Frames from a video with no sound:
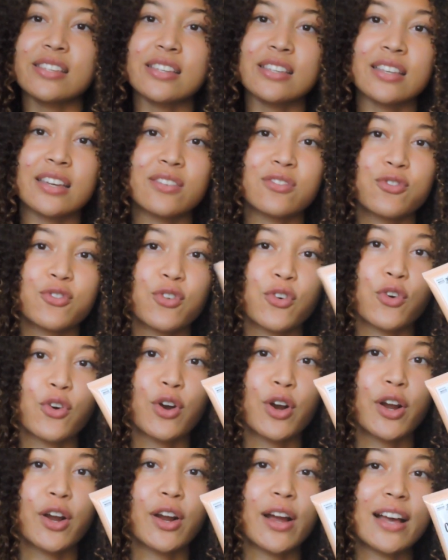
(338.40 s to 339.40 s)
in it
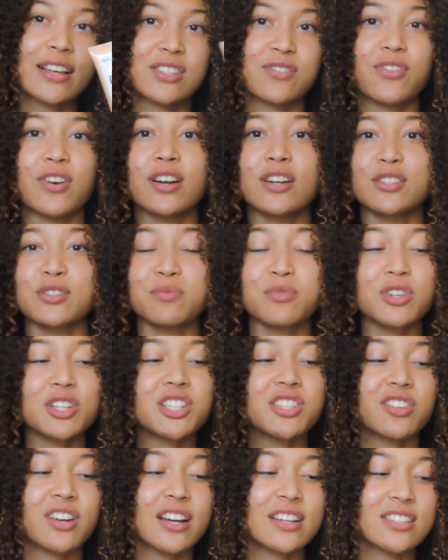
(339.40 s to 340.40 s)
for as far as
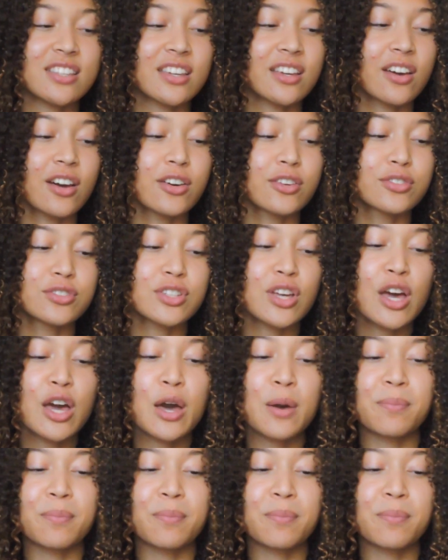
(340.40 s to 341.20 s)
moisturizing goes.